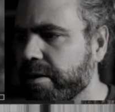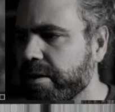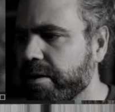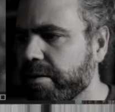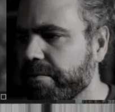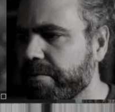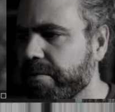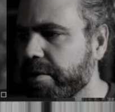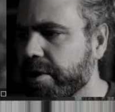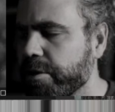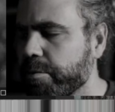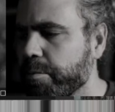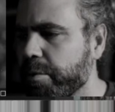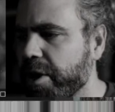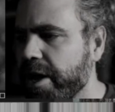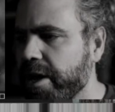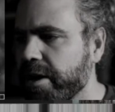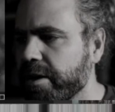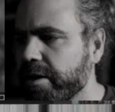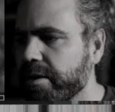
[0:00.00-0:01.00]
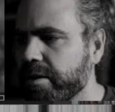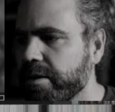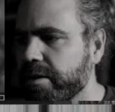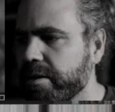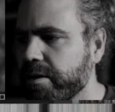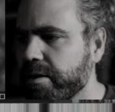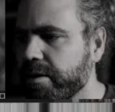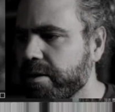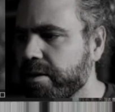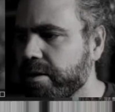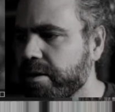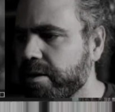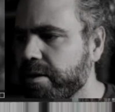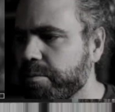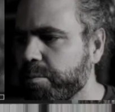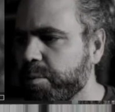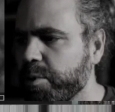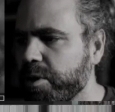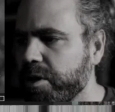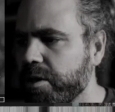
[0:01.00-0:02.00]
Find the black,
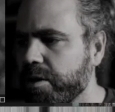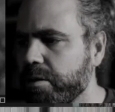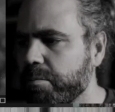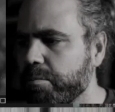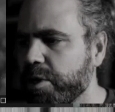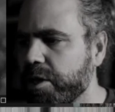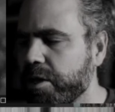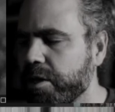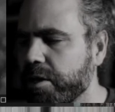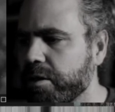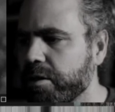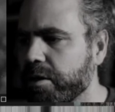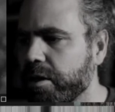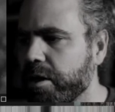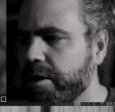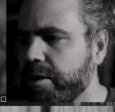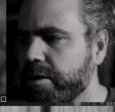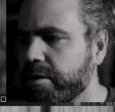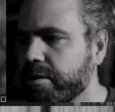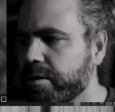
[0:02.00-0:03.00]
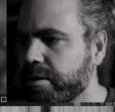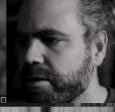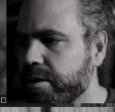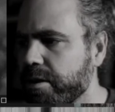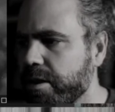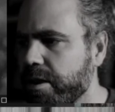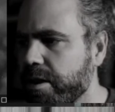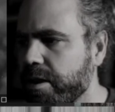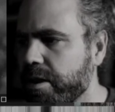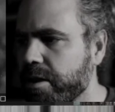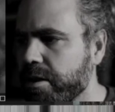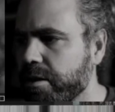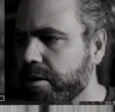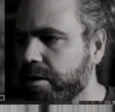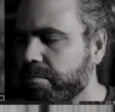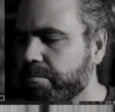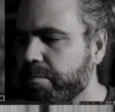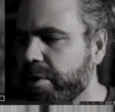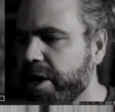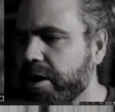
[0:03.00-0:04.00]
him being in the light, and the
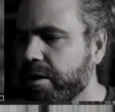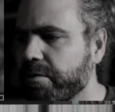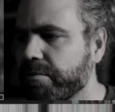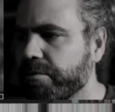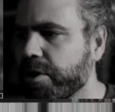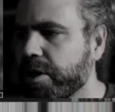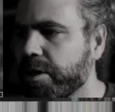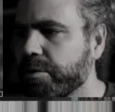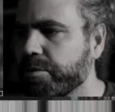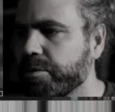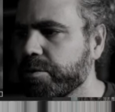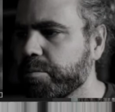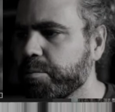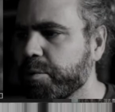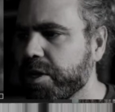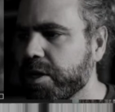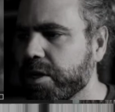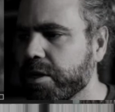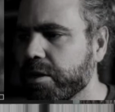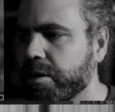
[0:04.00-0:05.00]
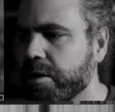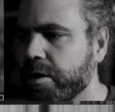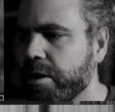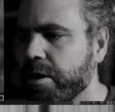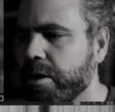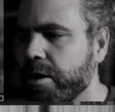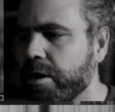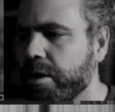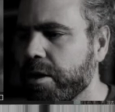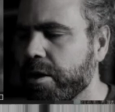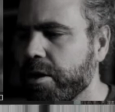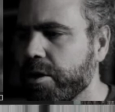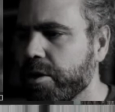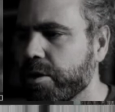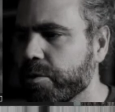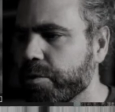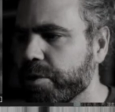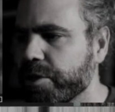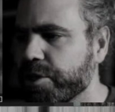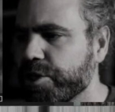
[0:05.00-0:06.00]
back of the house being,
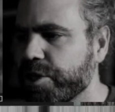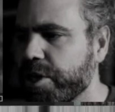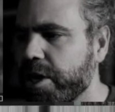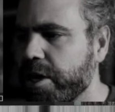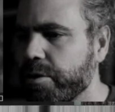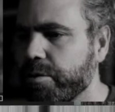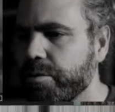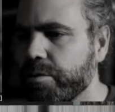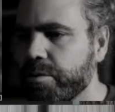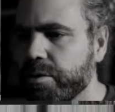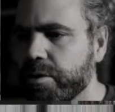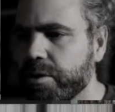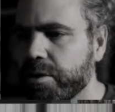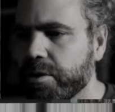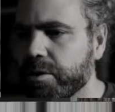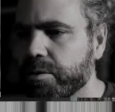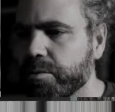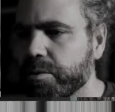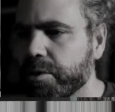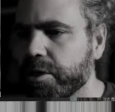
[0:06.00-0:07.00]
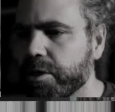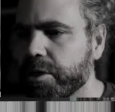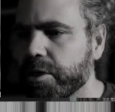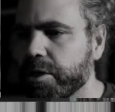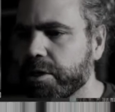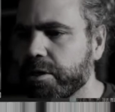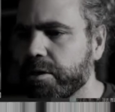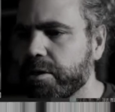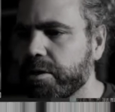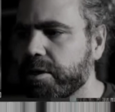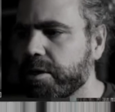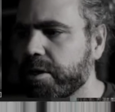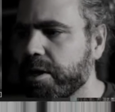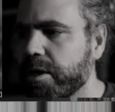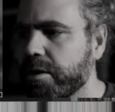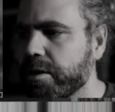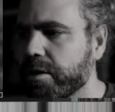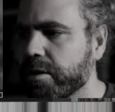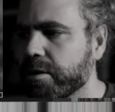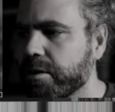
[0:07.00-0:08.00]
in shadow. We're gonna
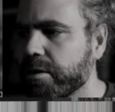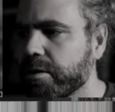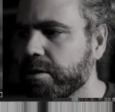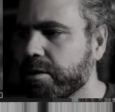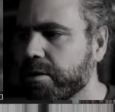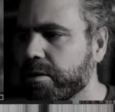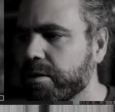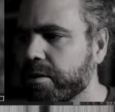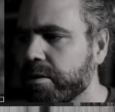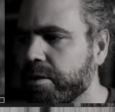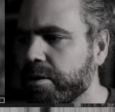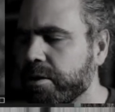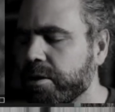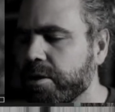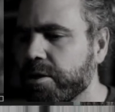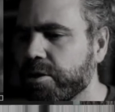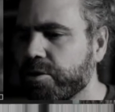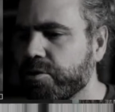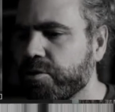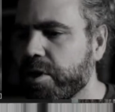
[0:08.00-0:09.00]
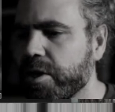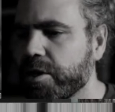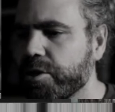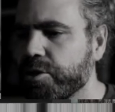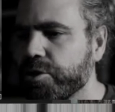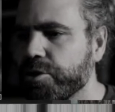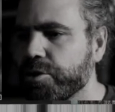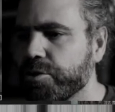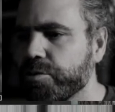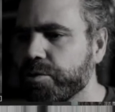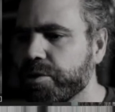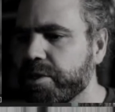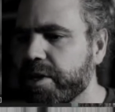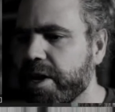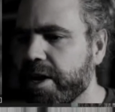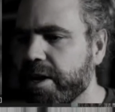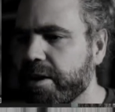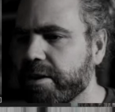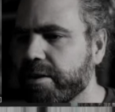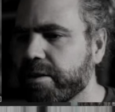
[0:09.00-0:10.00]
kind of try to use
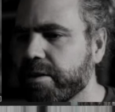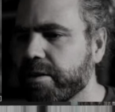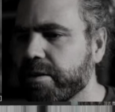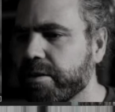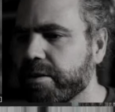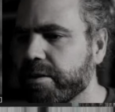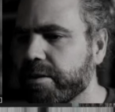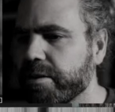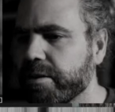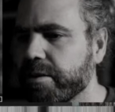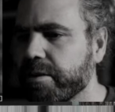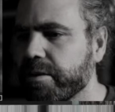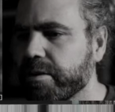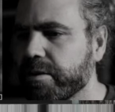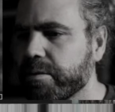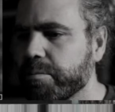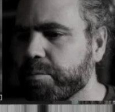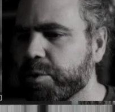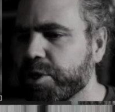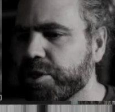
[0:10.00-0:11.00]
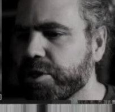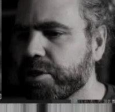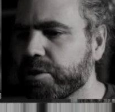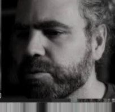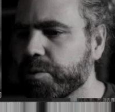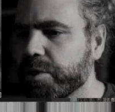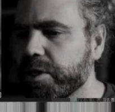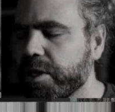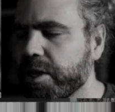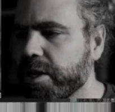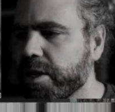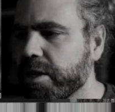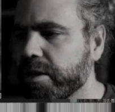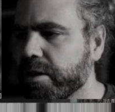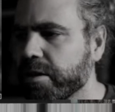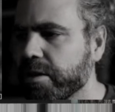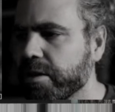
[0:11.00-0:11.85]
that as much as we can.